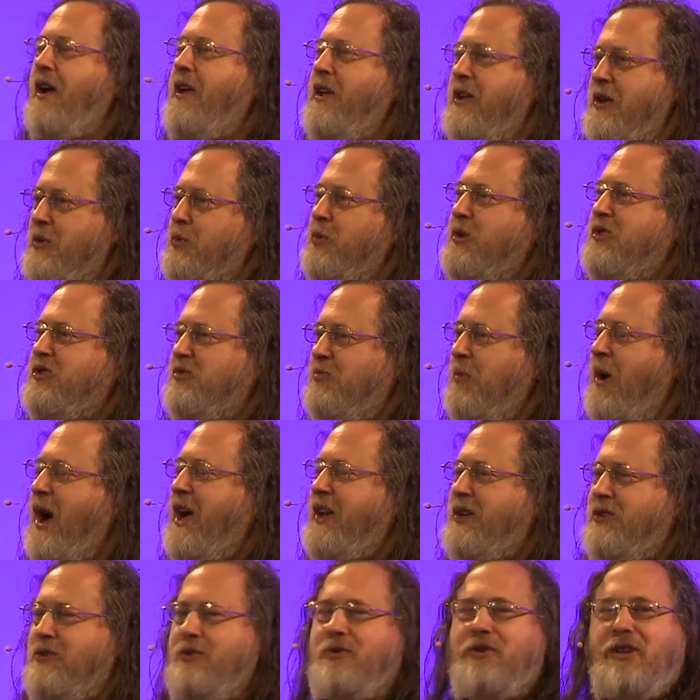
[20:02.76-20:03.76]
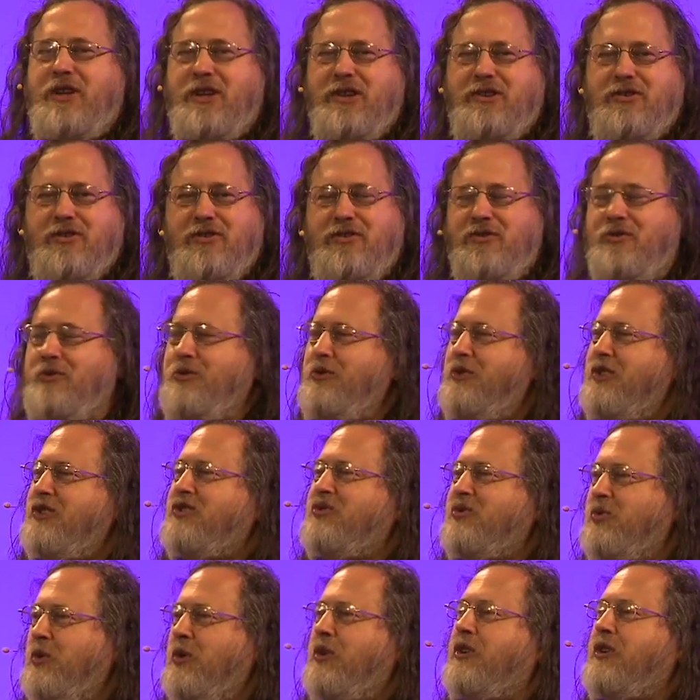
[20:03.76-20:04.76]
it was my duty to do
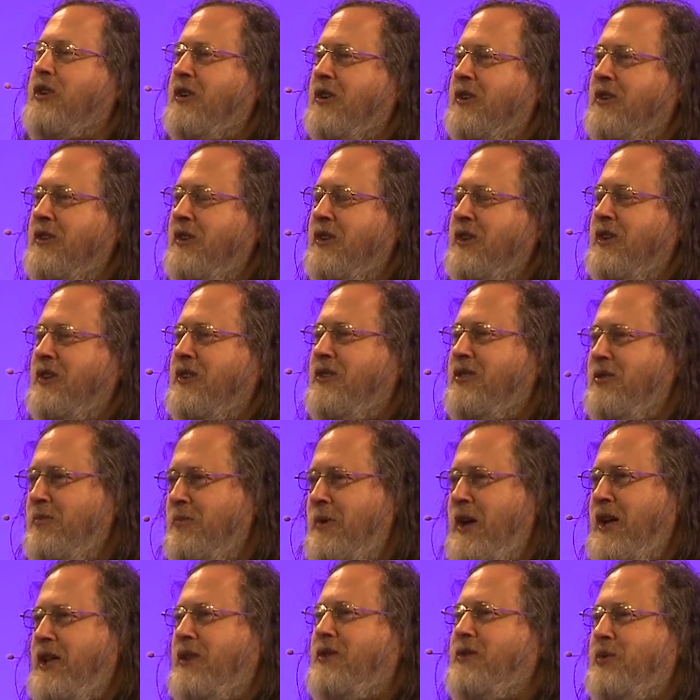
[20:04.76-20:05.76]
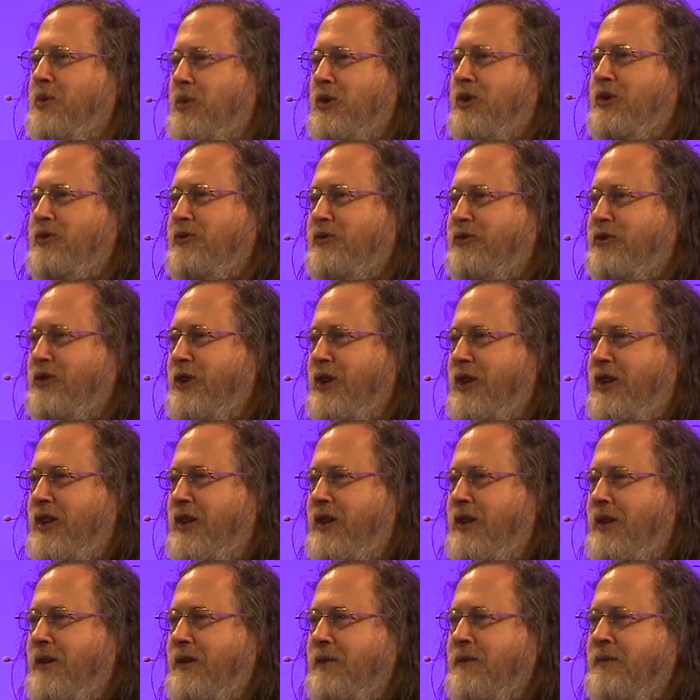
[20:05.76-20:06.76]
this work to make the world
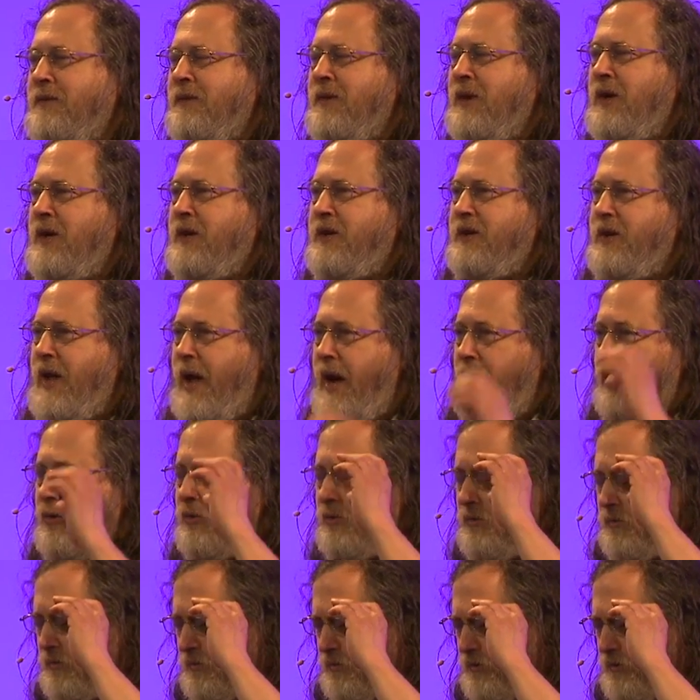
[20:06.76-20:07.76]
free. Now,